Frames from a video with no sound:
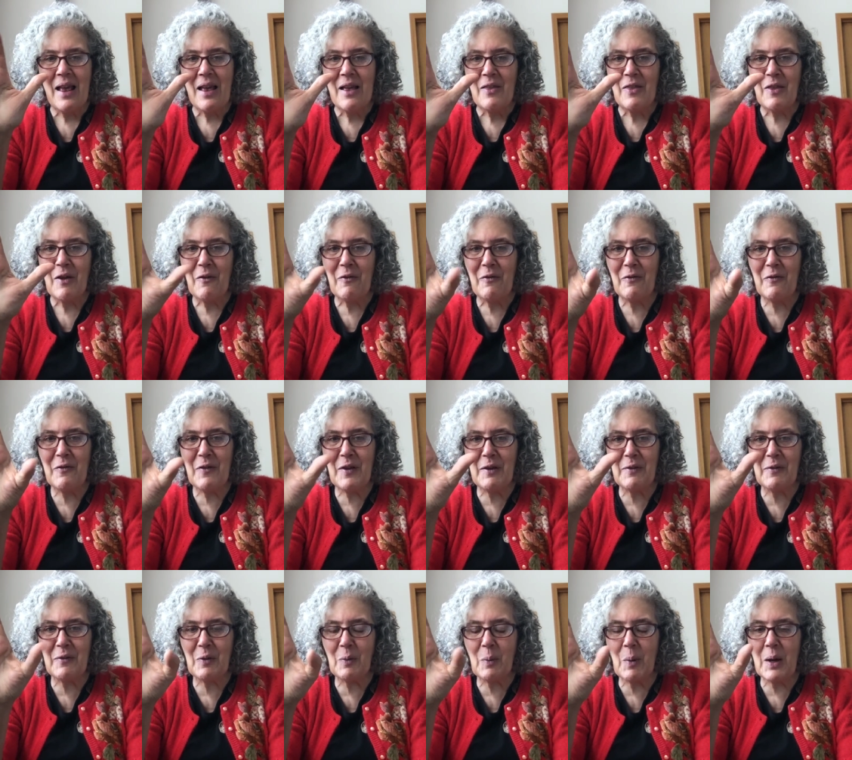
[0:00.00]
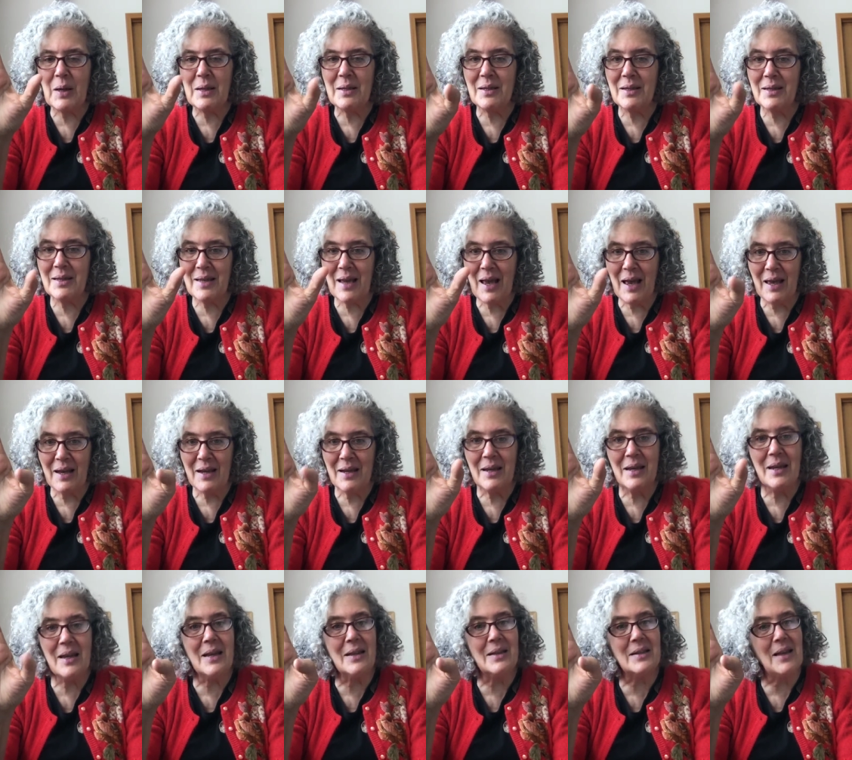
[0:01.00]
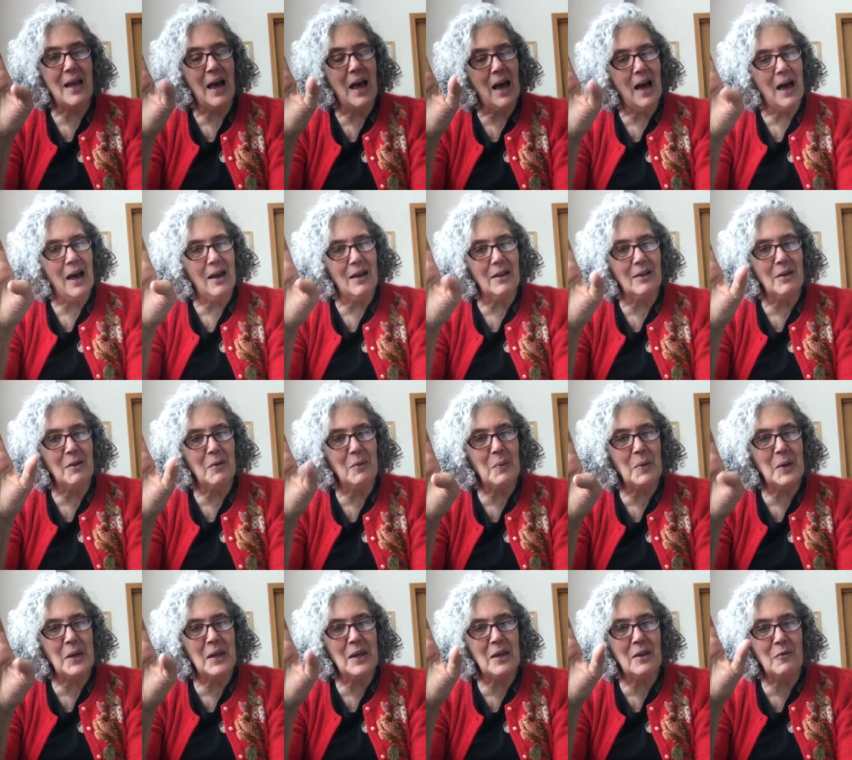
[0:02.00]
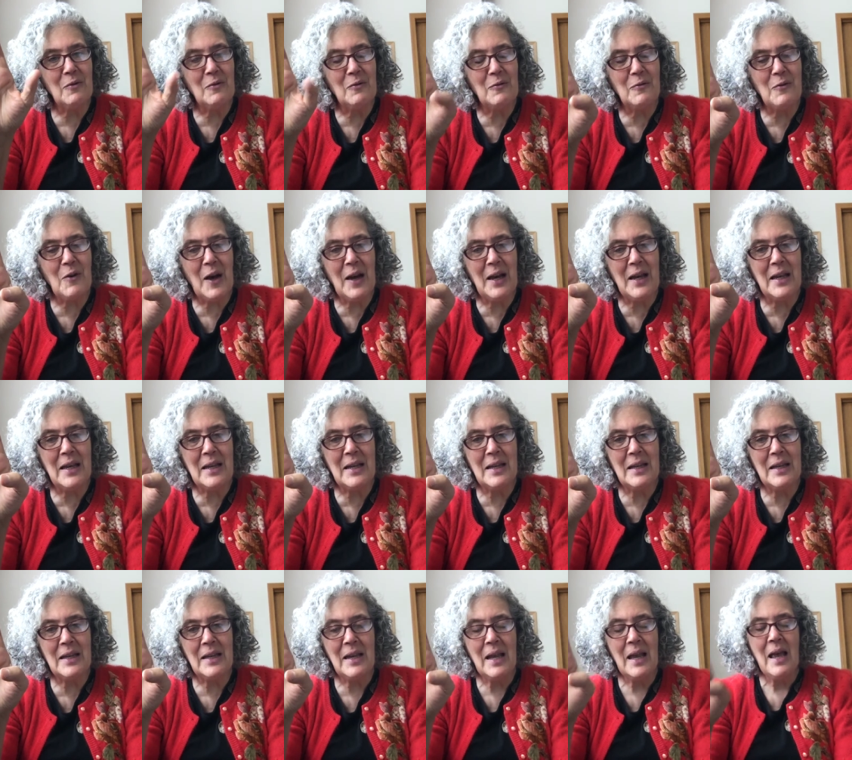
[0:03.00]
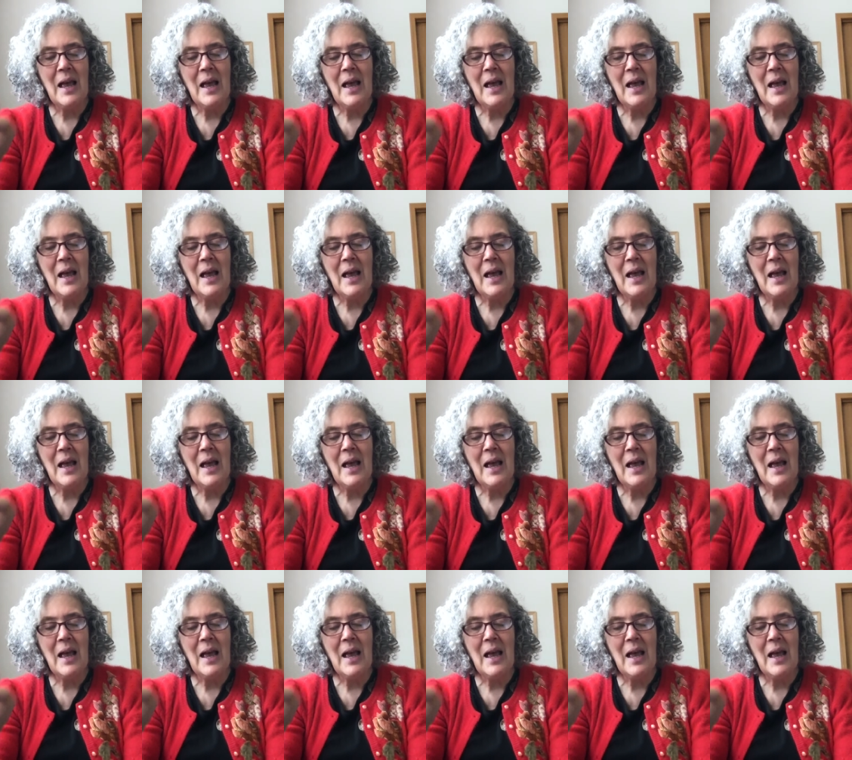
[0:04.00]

The fifth one said, "It's Halloween fun."